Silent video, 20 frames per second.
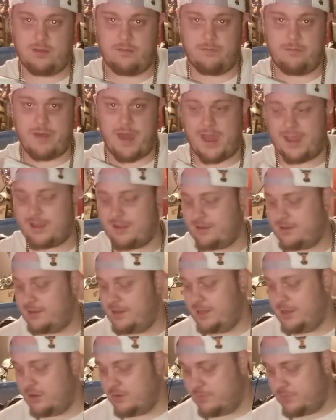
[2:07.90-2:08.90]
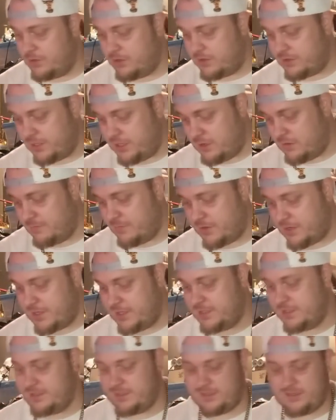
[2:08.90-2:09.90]
Mac earbud,
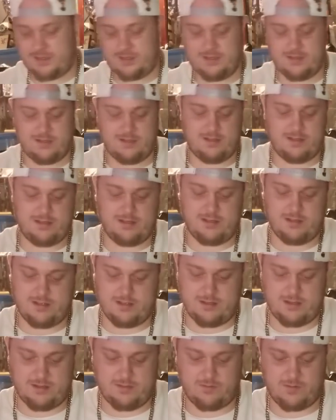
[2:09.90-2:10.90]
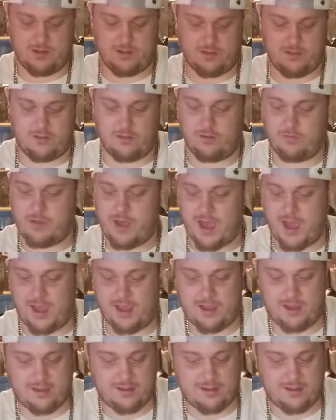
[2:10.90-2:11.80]
earbuds with no Mac.